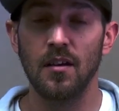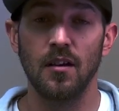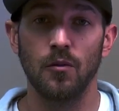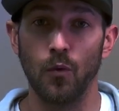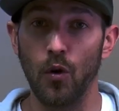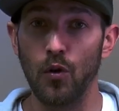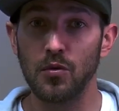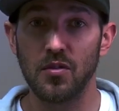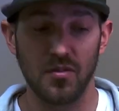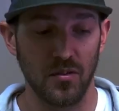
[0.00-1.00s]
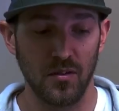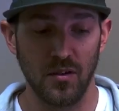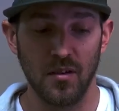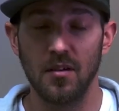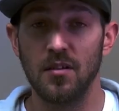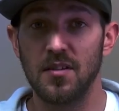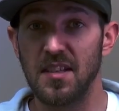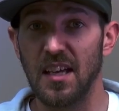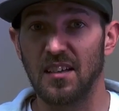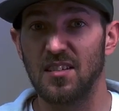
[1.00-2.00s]
roots,
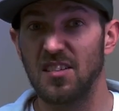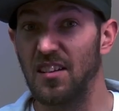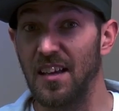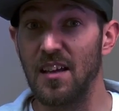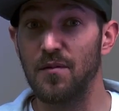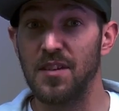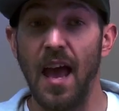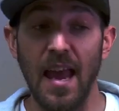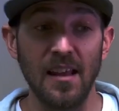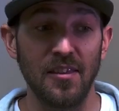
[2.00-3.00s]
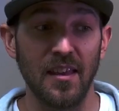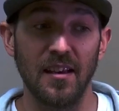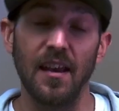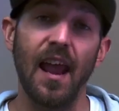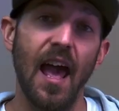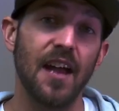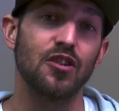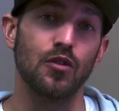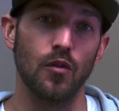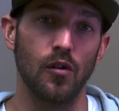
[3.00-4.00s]
sticks, leaves, anything
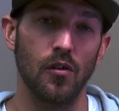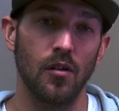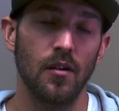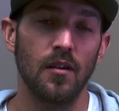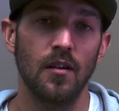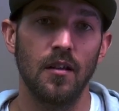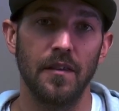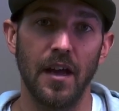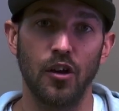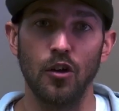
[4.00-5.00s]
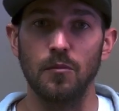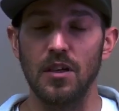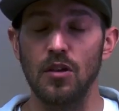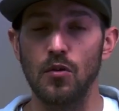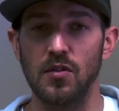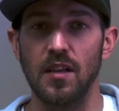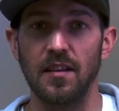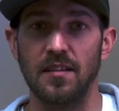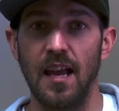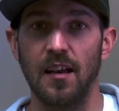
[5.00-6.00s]
natural that could be used in the
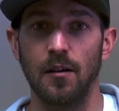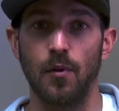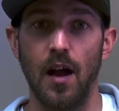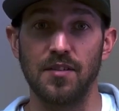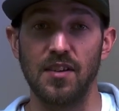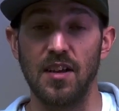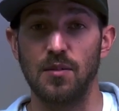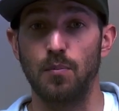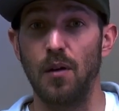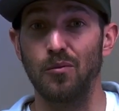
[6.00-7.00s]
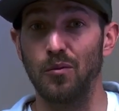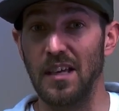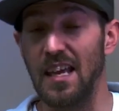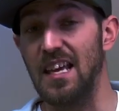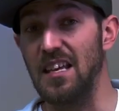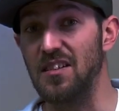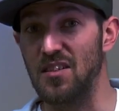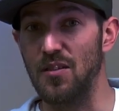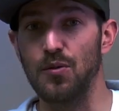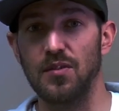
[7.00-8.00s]
tanning process probably is
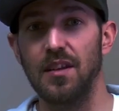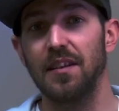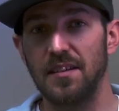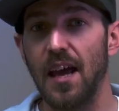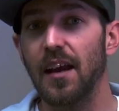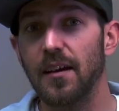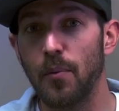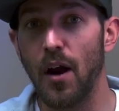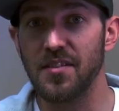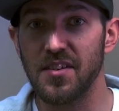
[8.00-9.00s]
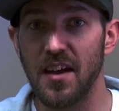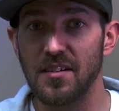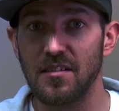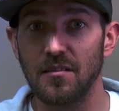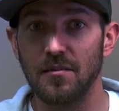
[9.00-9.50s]
used in the tanning process.